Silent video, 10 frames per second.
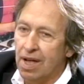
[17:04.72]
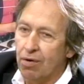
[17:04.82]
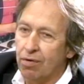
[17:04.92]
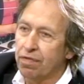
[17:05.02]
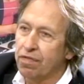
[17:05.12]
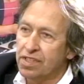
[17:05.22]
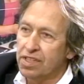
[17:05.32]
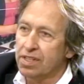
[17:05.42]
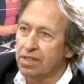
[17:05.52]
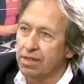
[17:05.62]
our
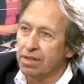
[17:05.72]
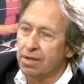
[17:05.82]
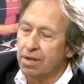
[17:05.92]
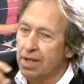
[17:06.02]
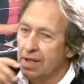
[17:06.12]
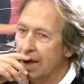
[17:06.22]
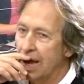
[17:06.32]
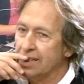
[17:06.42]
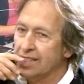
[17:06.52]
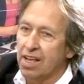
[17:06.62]
physical
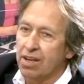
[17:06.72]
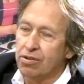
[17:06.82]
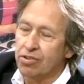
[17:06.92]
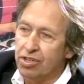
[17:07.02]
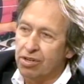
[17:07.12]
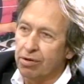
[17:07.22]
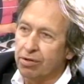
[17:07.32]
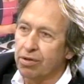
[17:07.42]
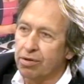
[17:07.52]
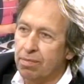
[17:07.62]
and psychological
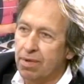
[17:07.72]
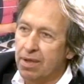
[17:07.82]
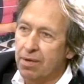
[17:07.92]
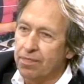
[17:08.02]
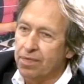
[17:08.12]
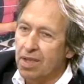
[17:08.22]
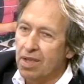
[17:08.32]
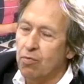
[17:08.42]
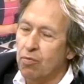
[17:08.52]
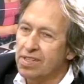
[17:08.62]
autonomy
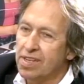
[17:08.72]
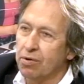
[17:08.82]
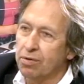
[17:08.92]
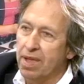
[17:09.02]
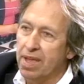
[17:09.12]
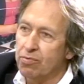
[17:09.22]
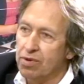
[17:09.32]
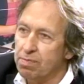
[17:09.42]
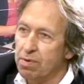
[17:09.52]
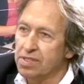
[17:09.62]
without being
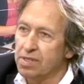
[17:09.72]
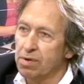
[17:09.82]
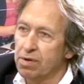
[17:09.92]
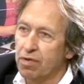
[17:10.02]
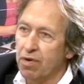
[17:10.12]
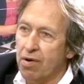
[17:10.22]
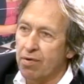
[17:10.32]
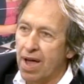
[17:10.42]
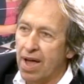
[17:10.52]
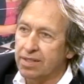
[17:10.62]
responsible for our
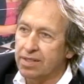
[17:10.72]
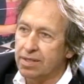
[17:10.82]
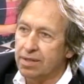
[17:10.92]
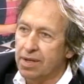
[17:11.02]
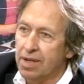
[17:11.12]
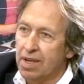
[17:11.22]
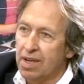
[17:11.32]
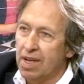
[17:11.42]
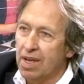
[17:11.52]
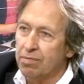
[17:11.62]
acts.
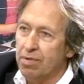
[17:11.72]
We